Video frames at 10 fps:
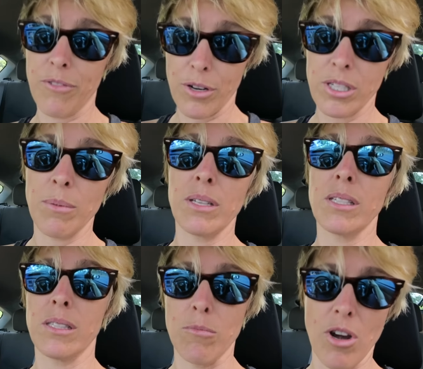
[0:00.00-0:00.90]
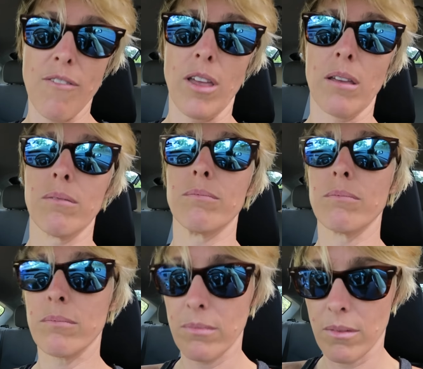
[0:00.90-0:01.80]
First, I'm gonna sit in some traffic.
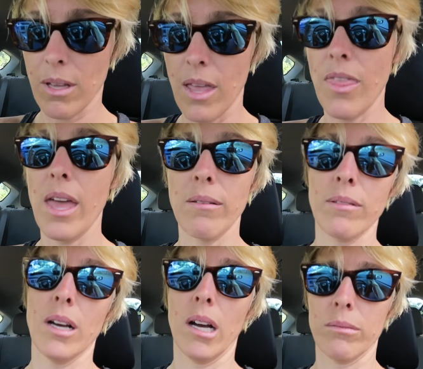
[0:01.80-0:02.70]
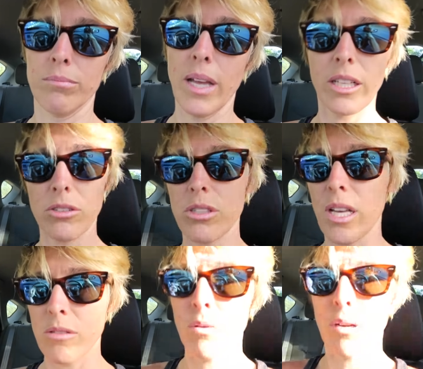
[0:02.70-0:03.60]
And then I'll
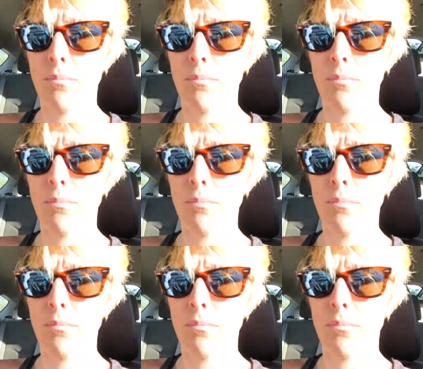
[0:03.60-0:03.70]
exercise when